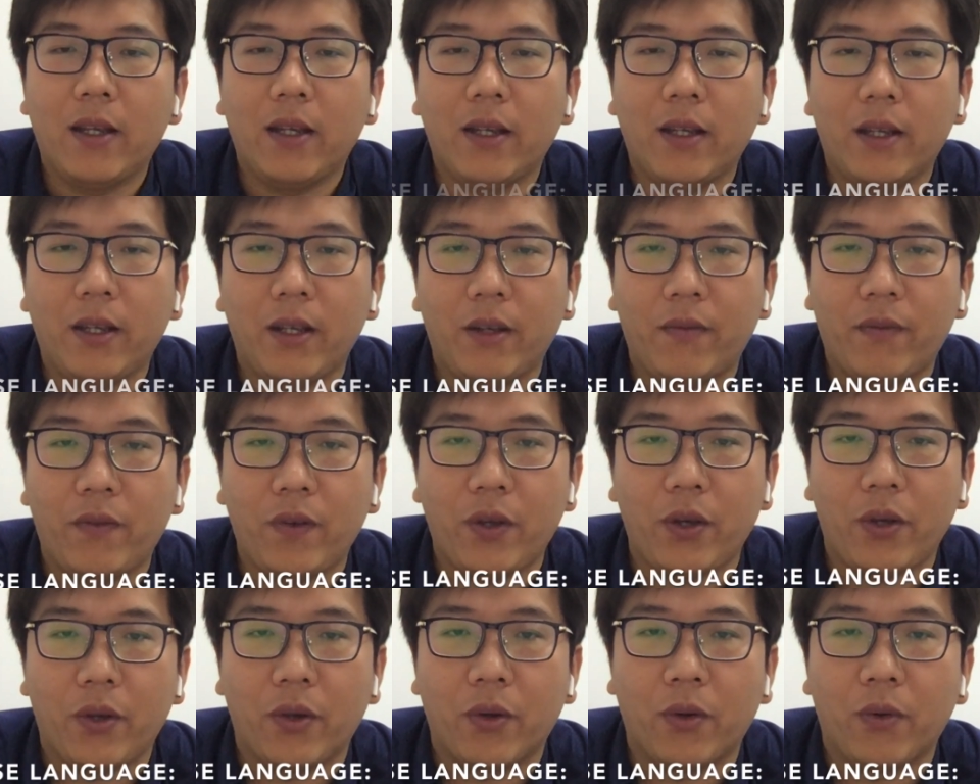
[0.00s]
If
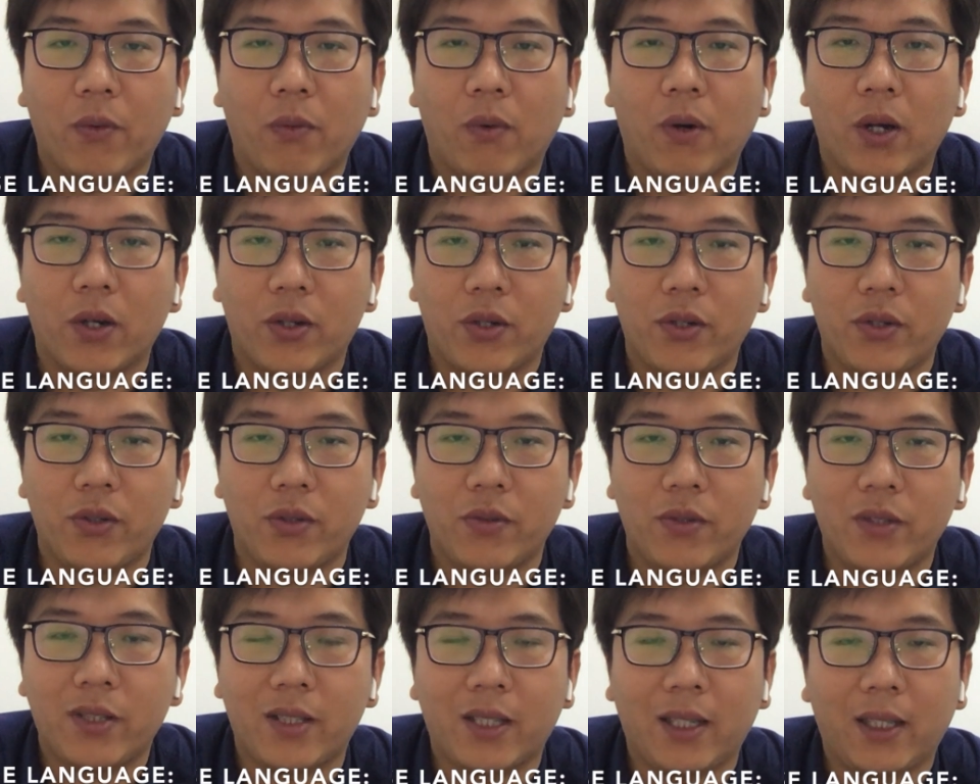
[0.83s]
you want
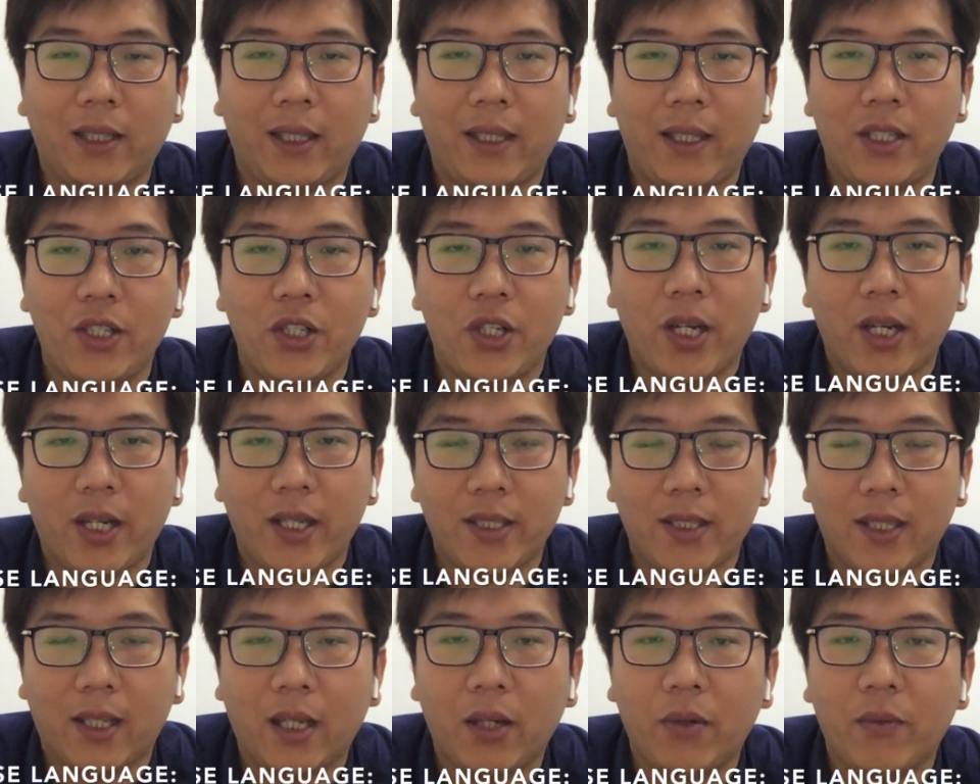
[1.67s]
to study
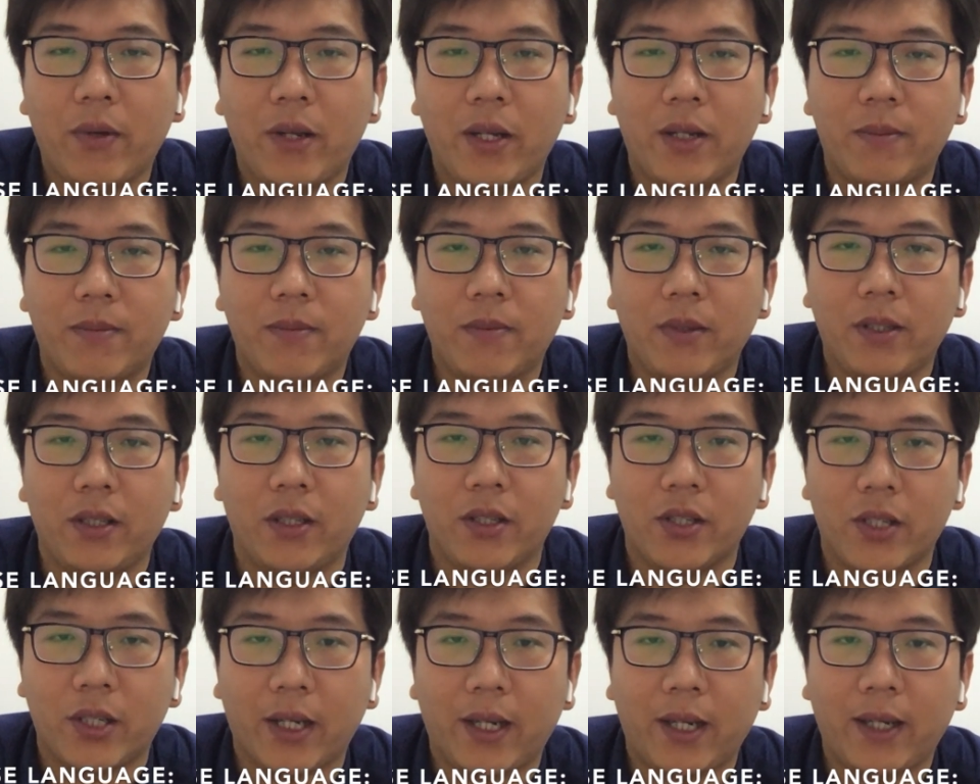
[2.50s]
Chinese language
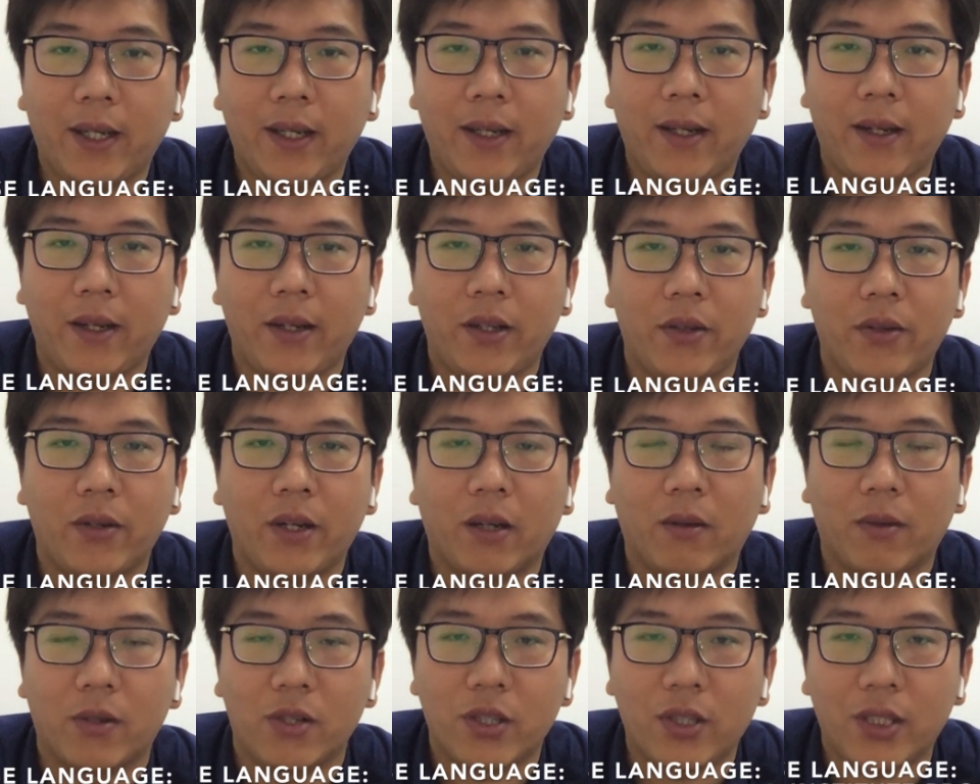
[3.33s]
in China and you
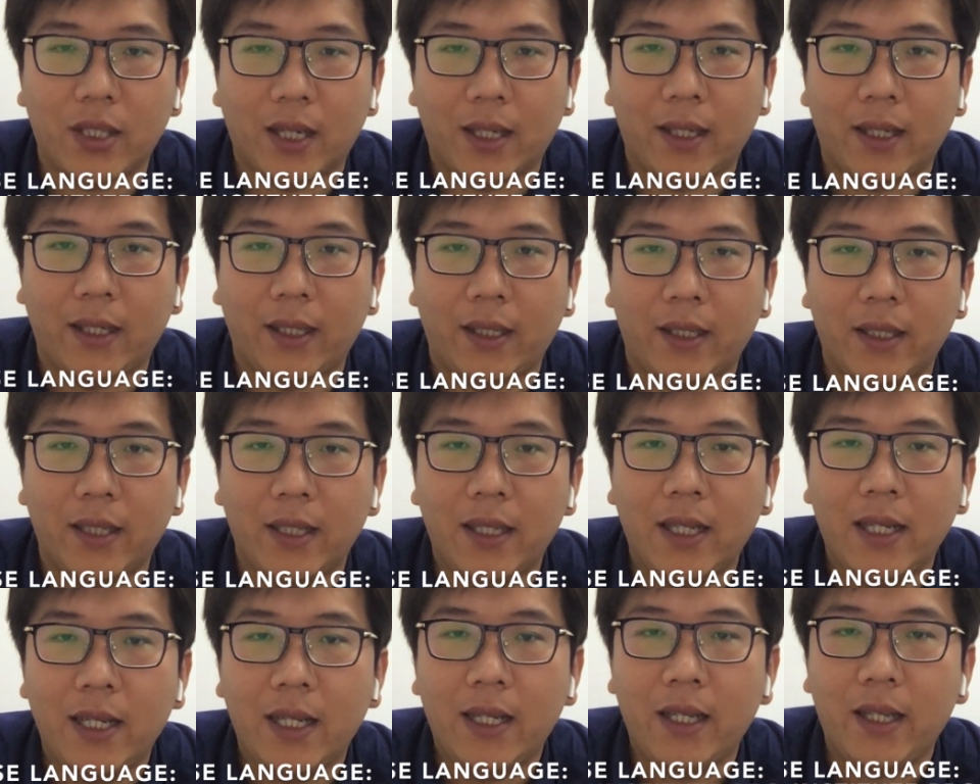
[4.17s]
ever studied
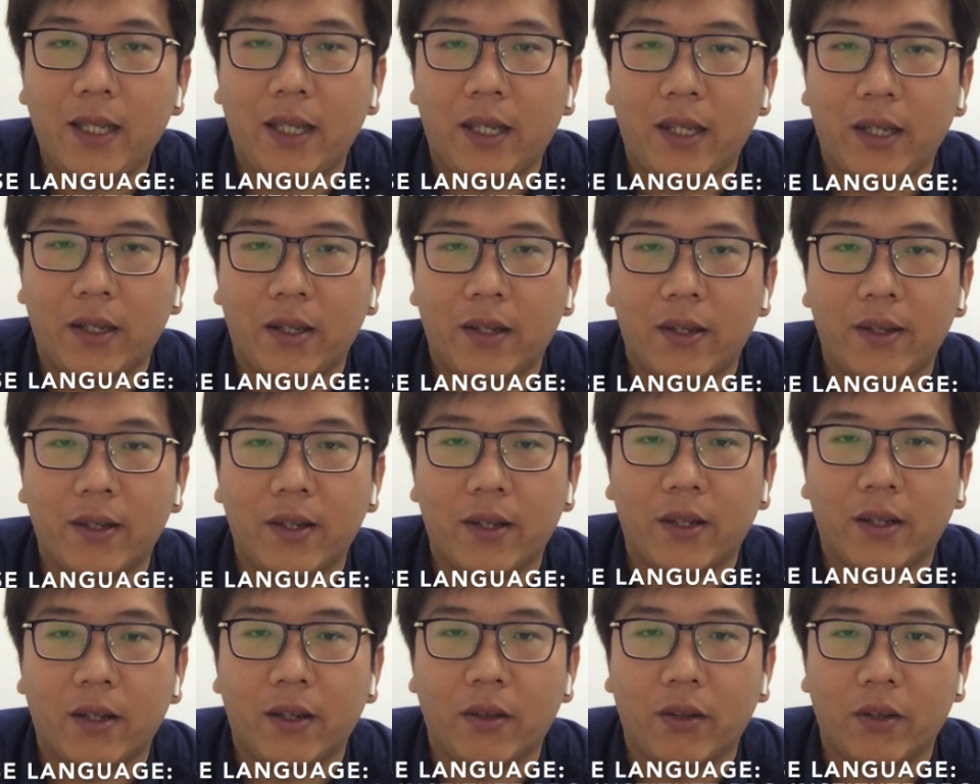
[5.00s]
in
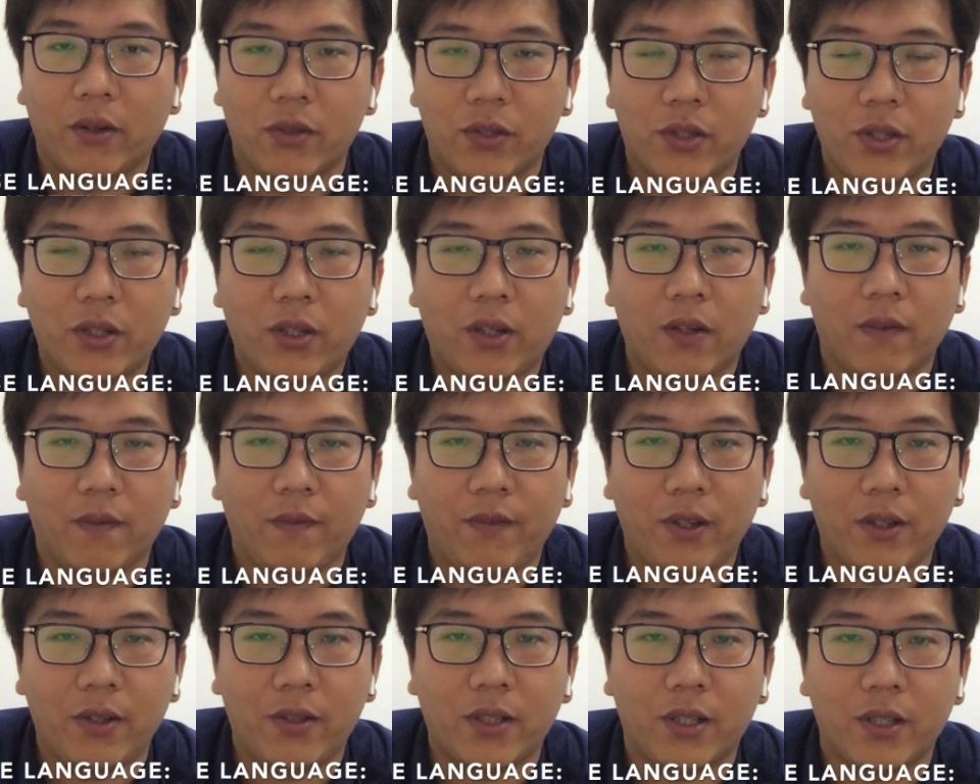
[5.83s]
those
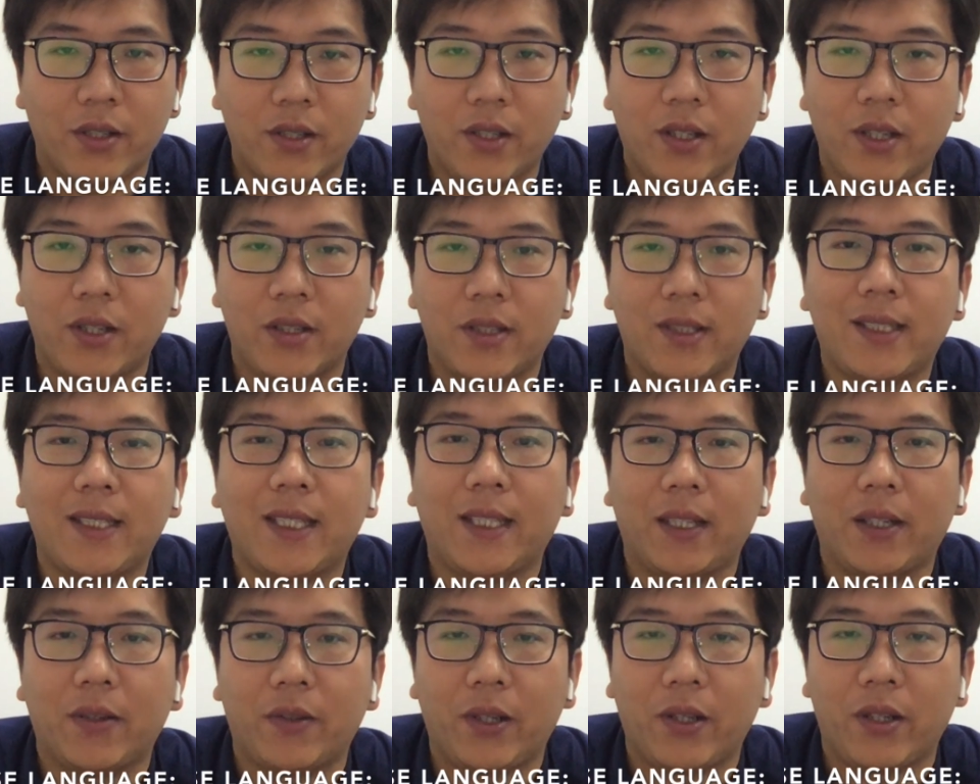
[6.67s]
Confucius
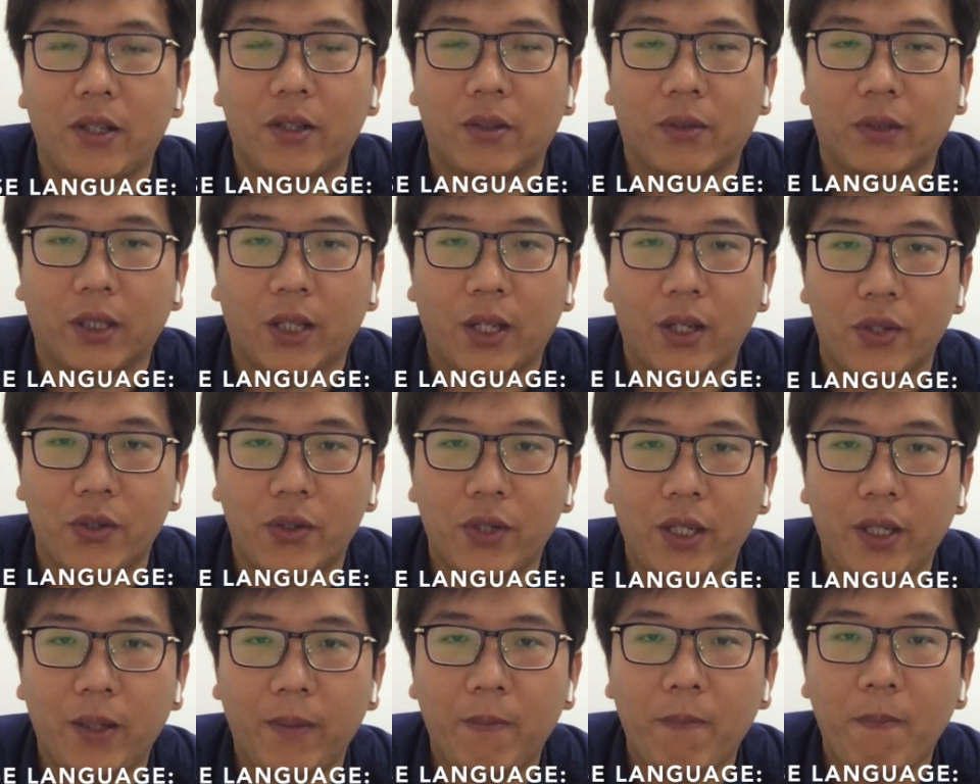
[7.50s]
Institute in your
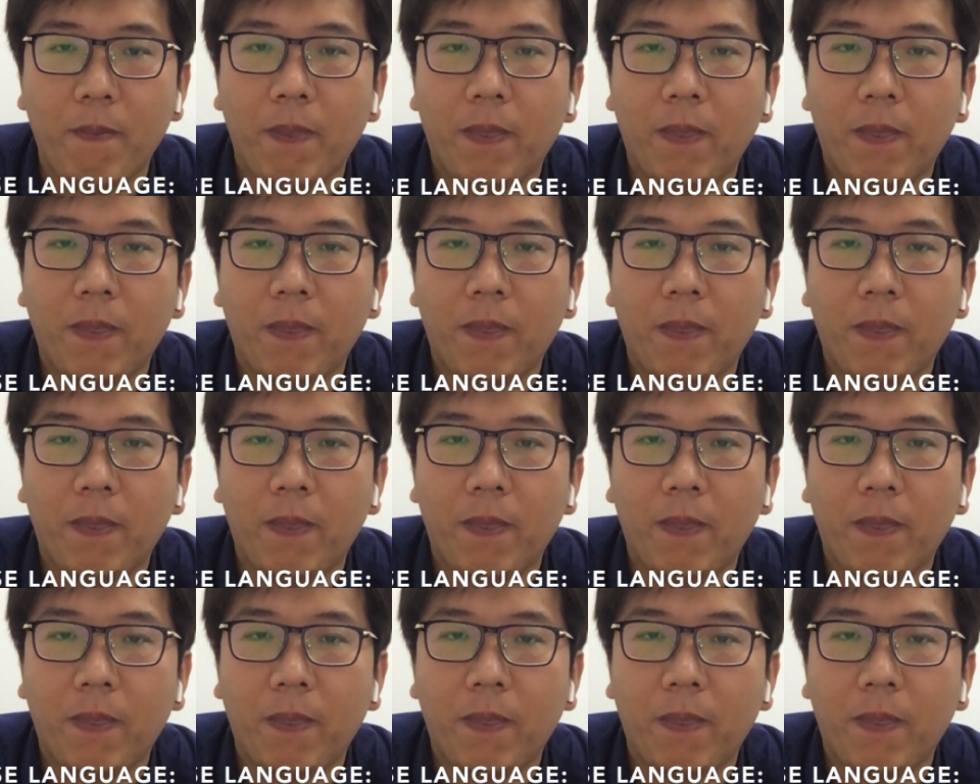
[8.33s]
country,